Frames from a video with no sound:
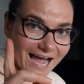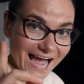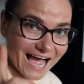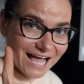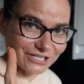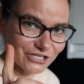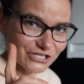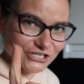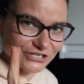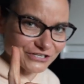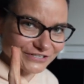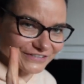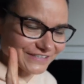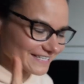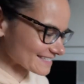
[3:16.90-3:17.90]
I'll show
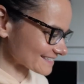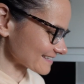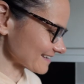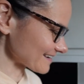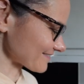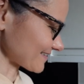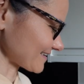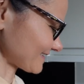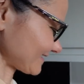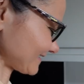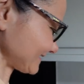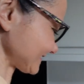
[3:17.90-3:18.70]
you the secret.